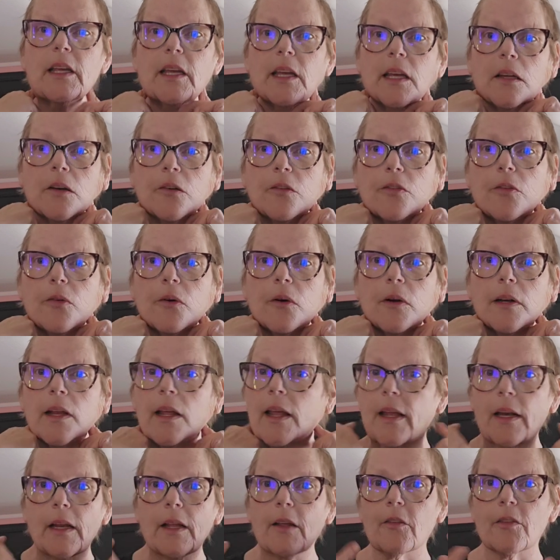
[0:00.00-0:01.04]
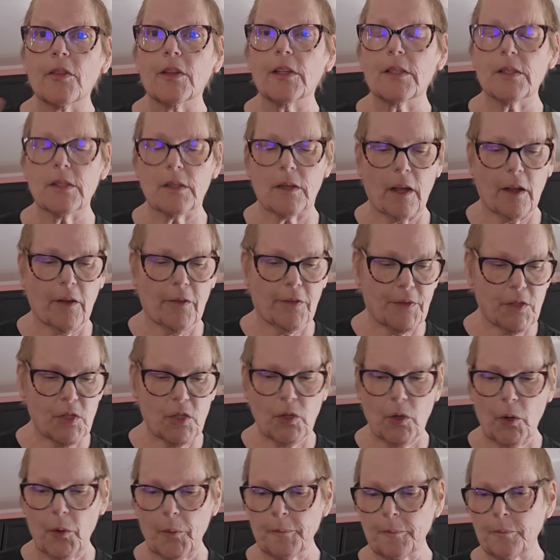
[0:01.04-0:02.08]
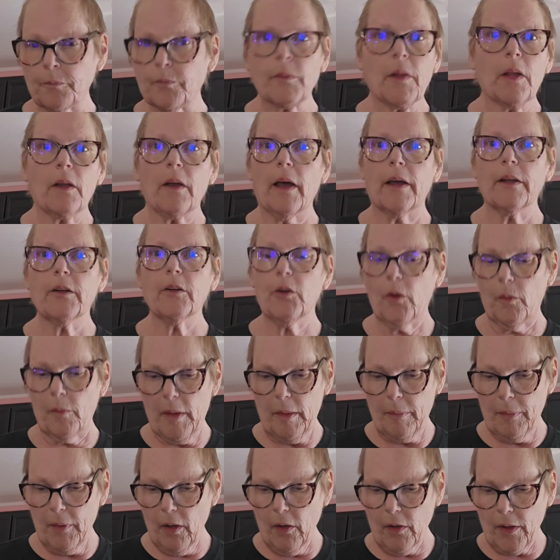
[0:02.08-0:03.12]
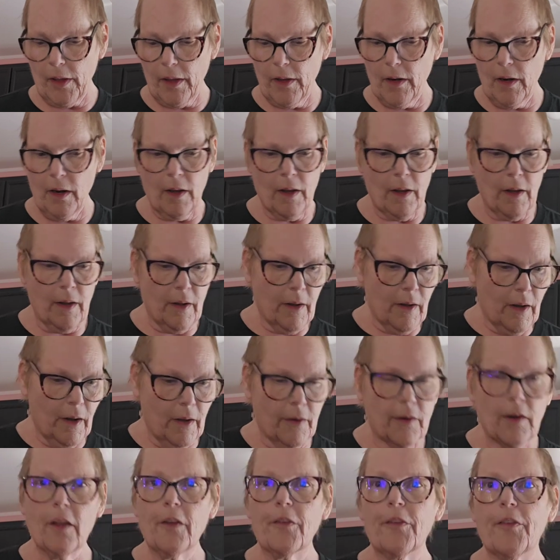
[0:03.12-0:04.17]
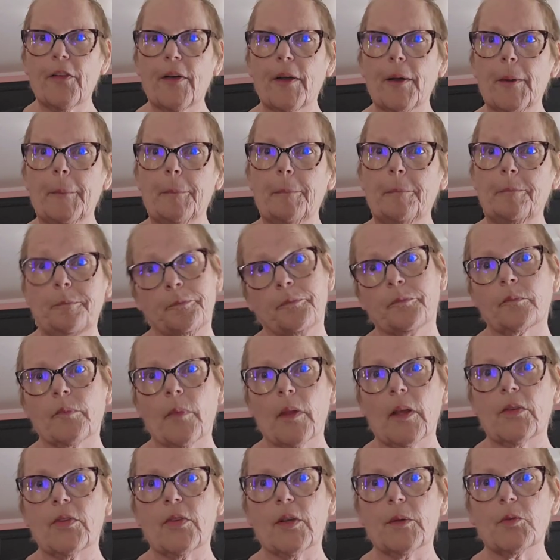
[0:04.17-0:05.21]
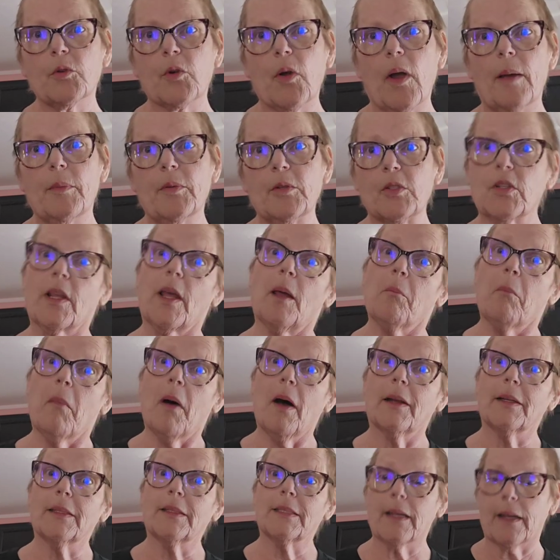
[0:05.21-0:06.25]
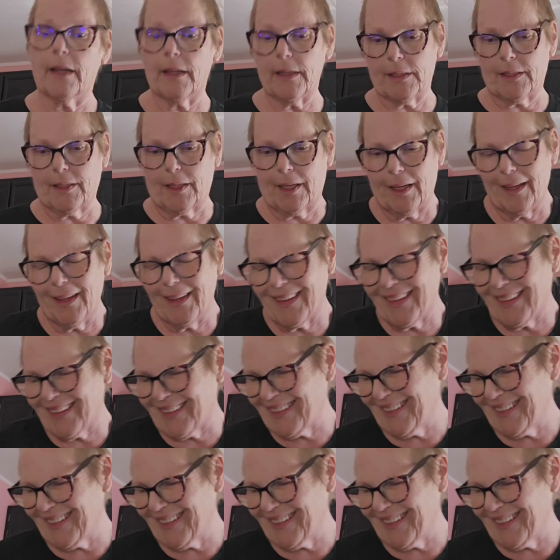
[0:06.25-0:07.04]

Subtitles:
I can't afford any of this stuff. So I don't know. Maybe I'll get enough subscribers to get monetized.